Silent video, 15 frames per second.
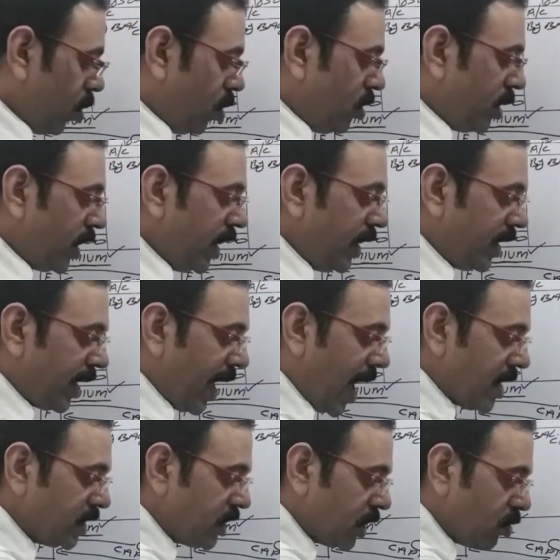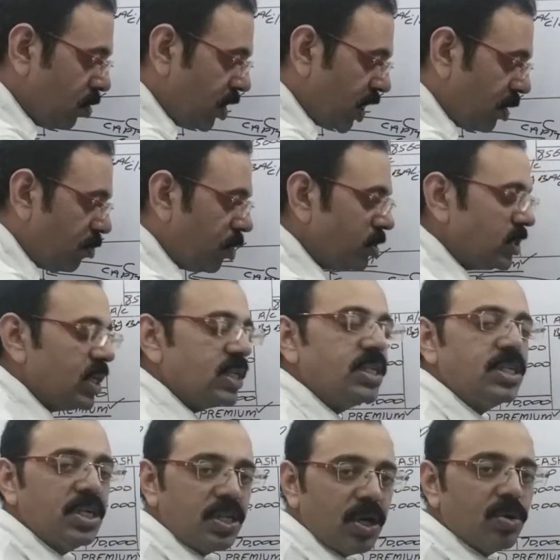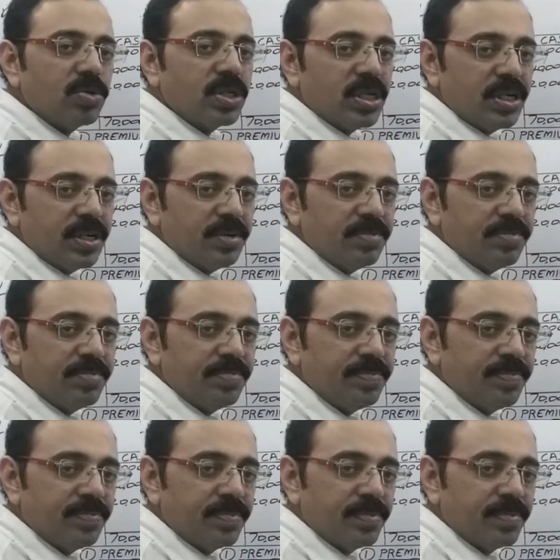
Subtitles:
don't write cash account amount 60,000.